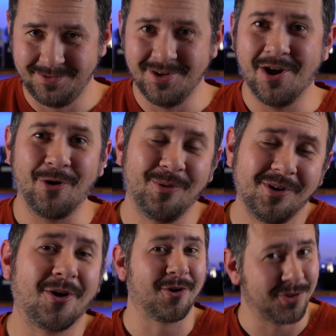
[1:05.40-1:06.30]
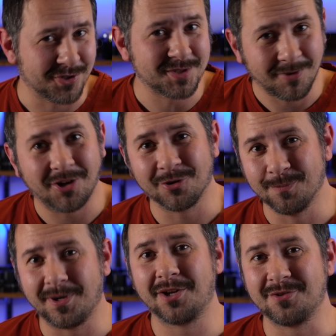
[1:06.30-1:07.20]
No. Are there smaller
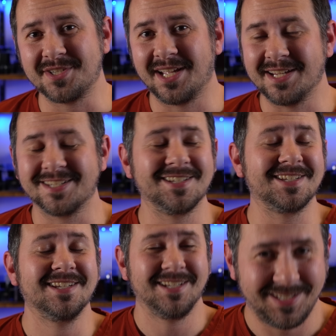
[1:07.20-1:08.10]
bottle sizes?